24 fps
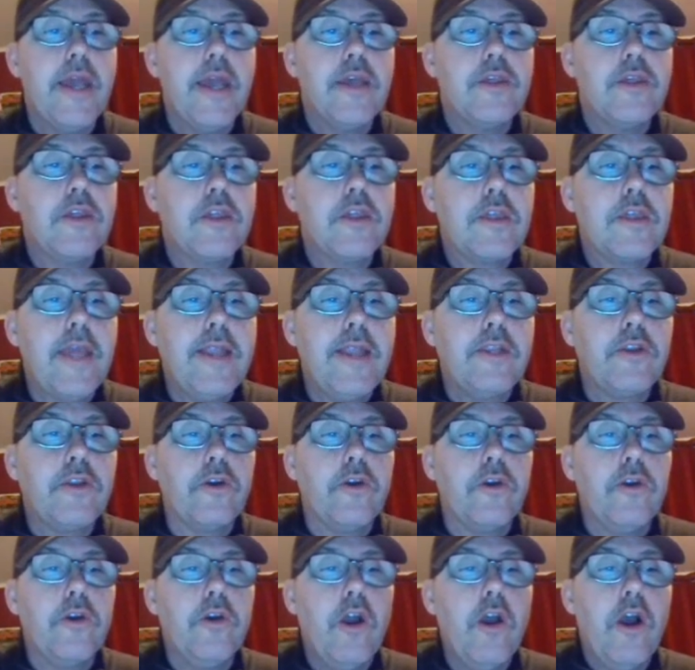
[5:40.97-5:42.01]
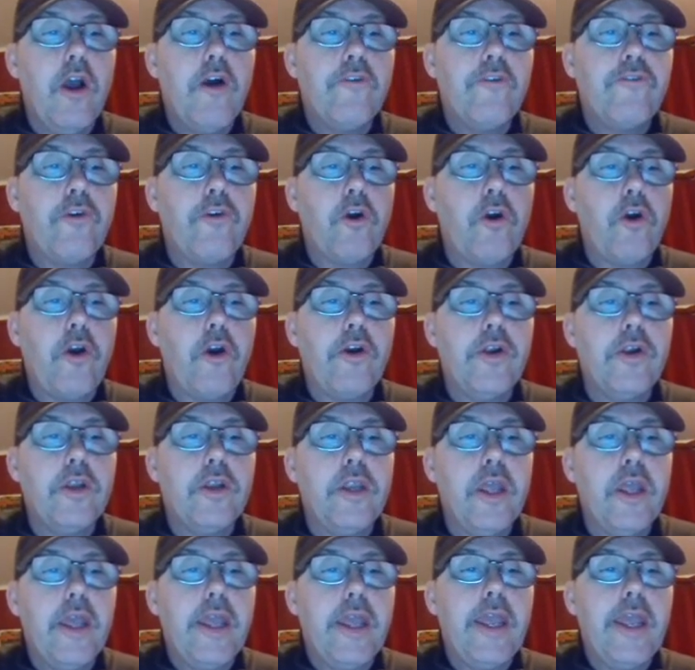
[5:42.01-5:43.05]
Center for
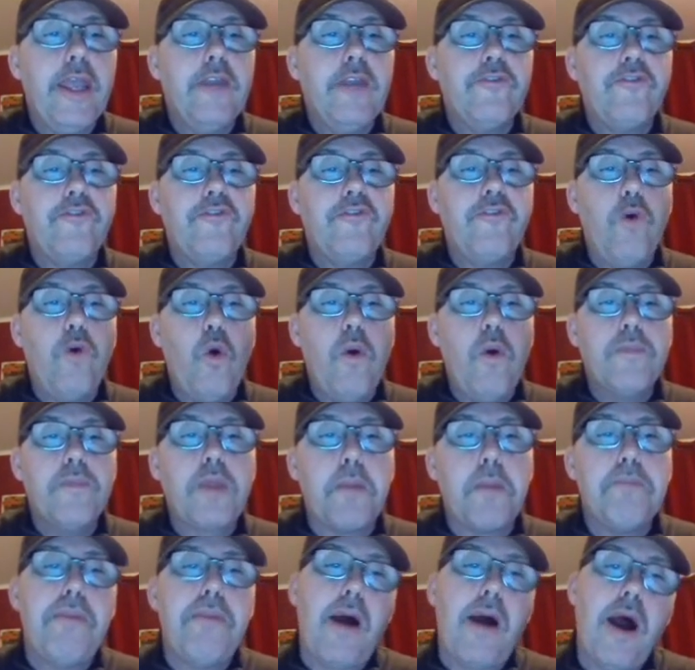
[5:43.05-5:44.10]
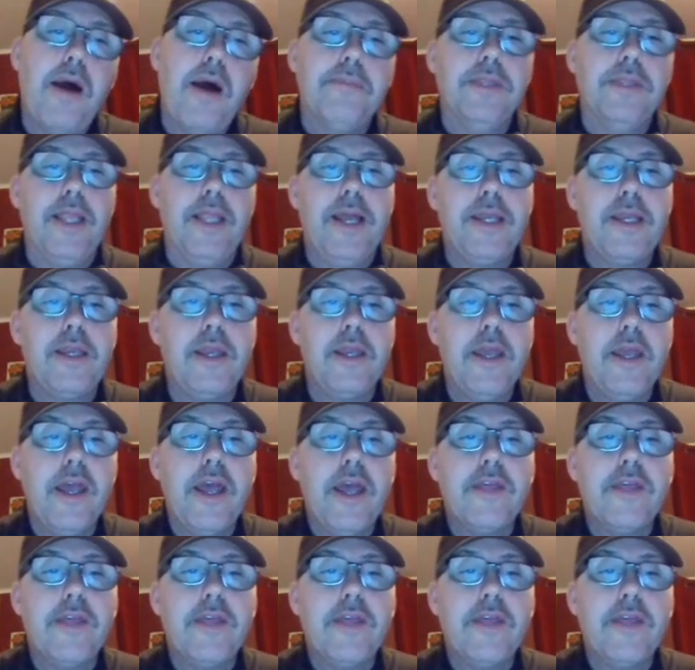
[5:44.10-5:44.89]
an Informed Public,